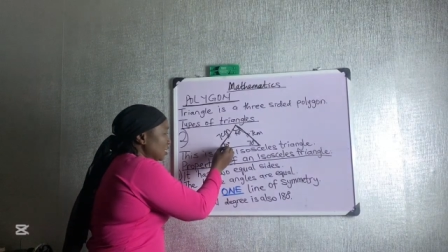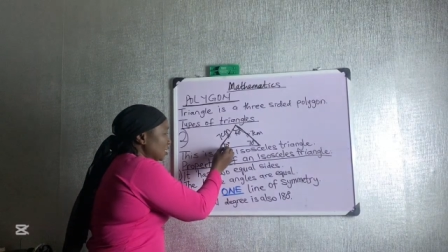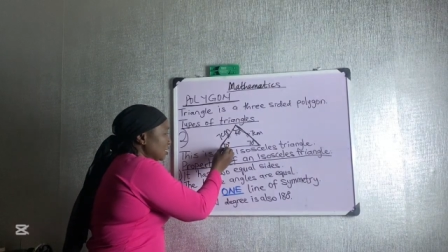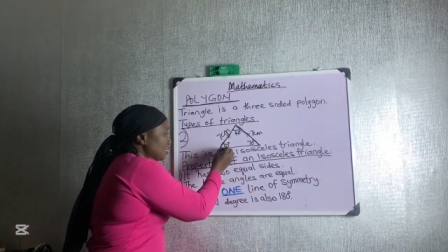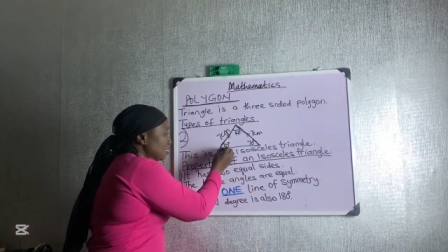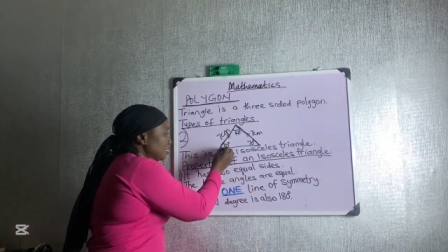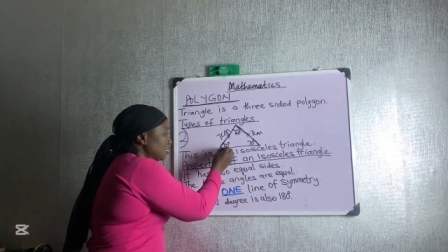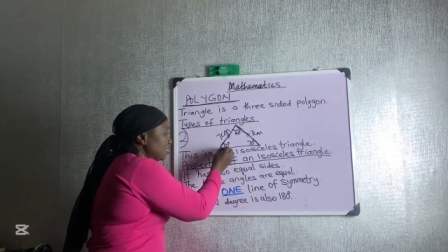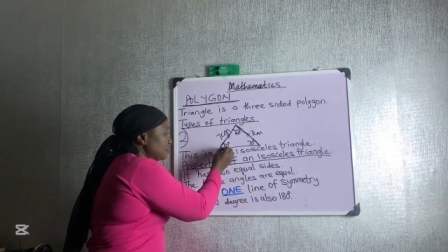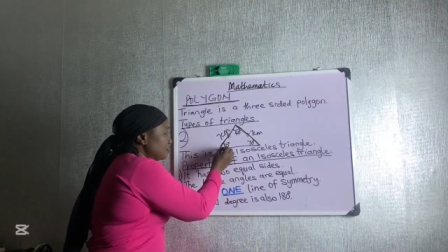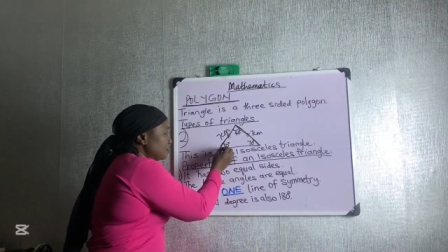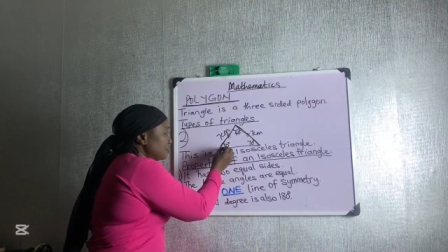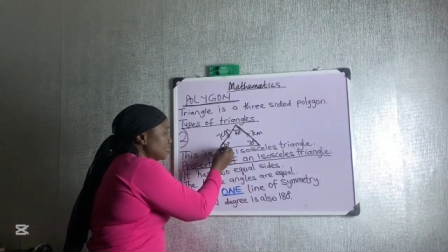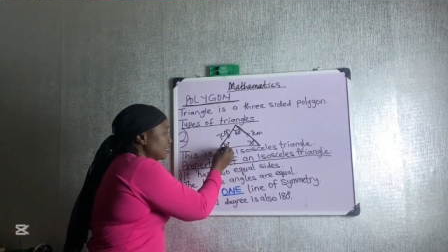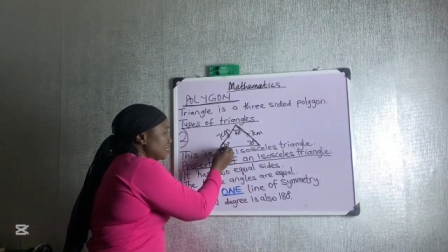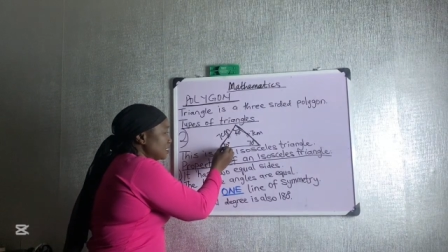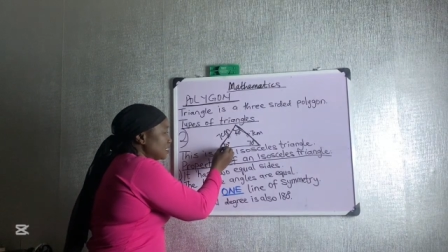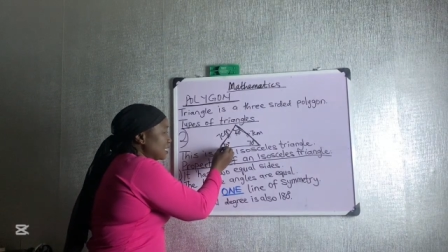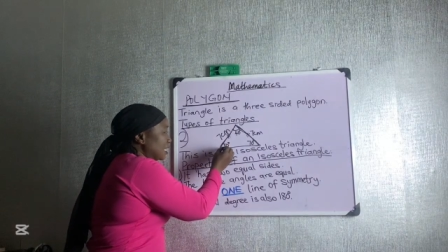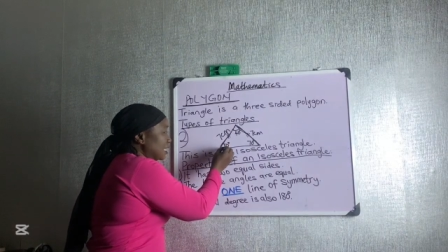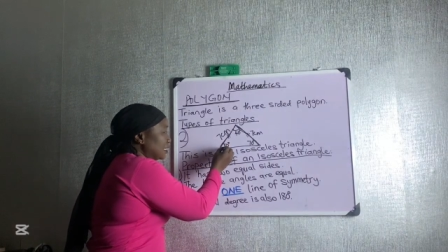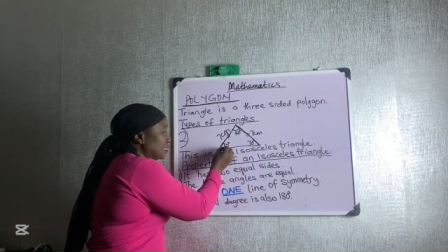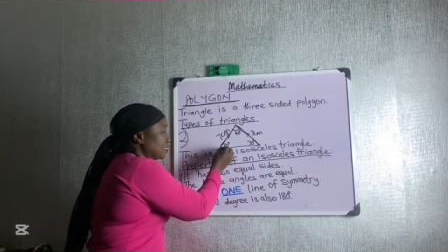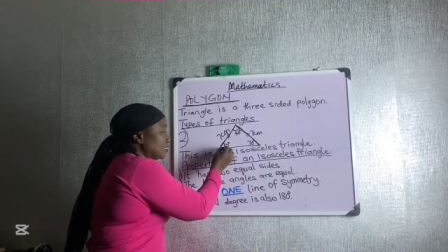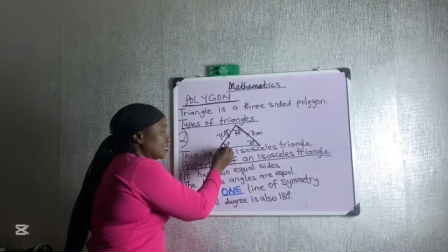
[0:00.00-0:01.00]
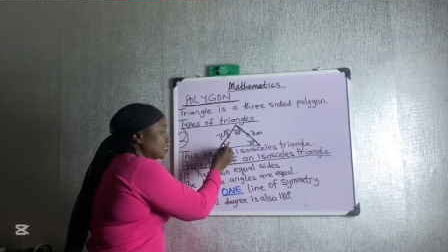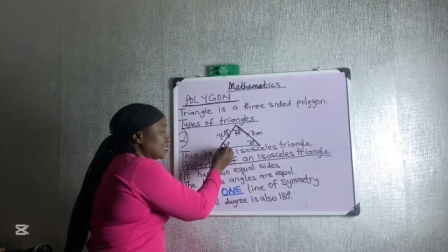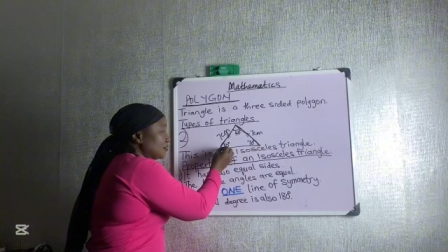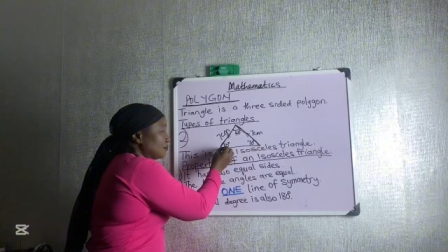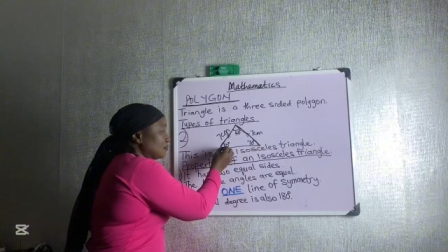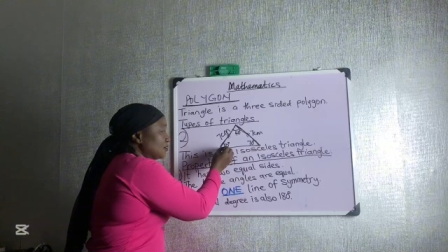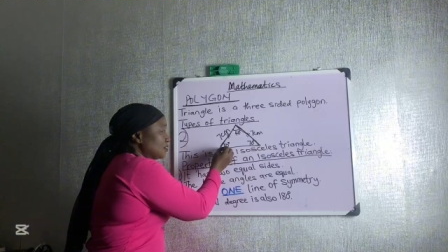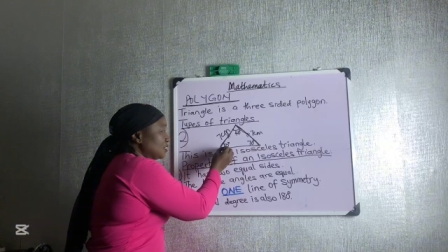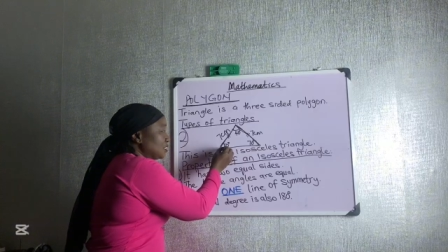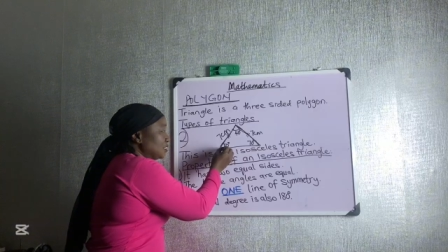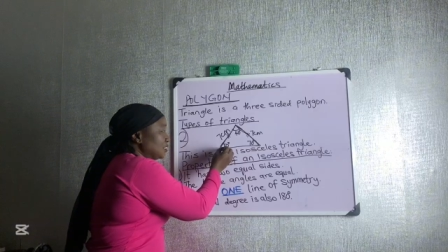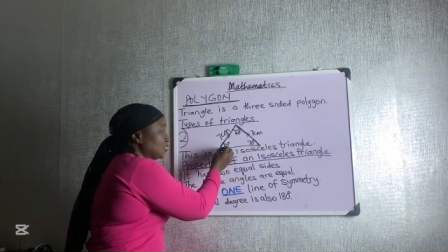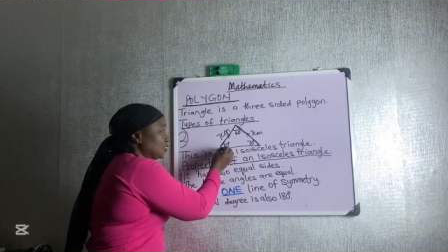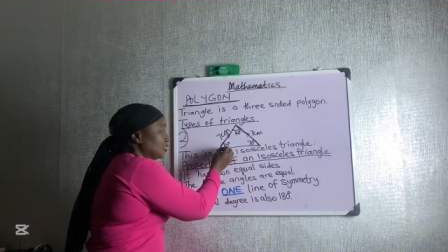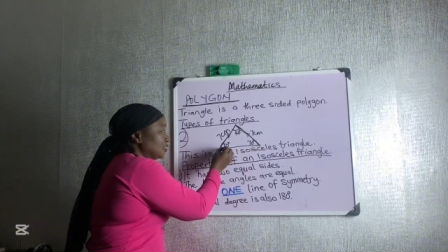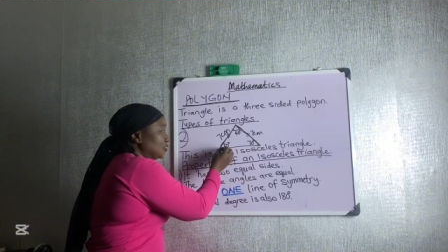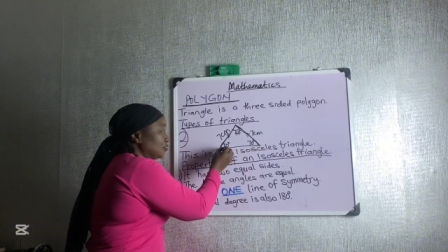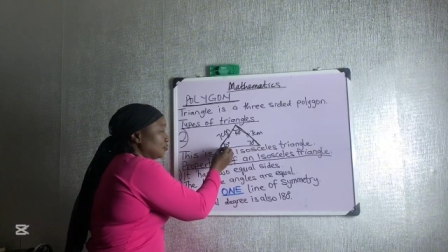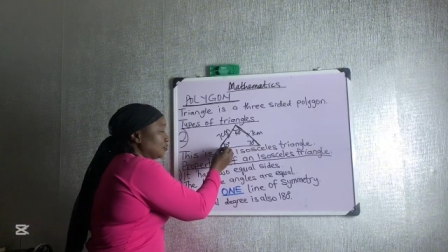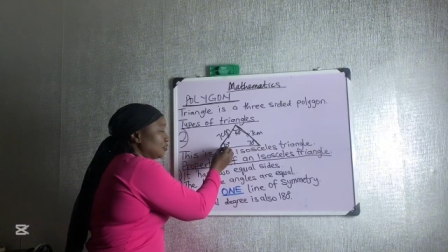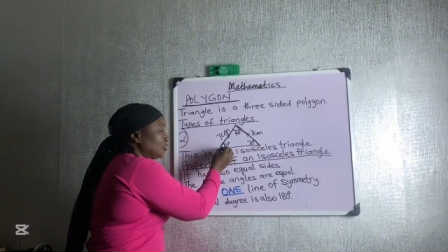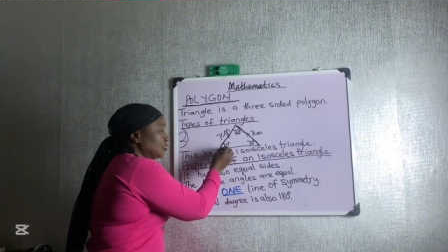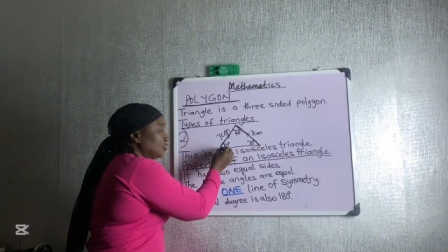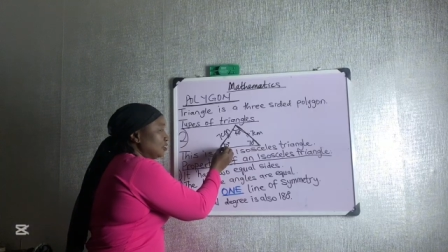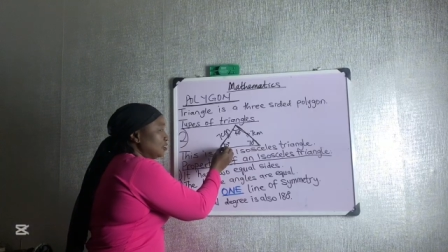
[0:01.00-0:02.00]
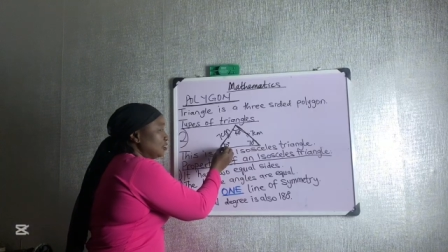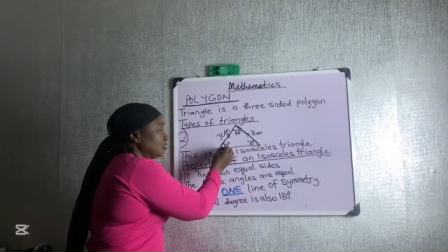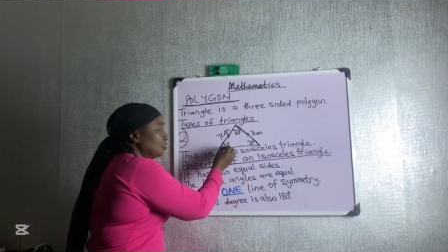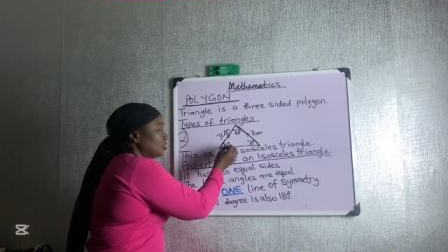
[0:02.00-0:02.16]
This side is 70 degrees.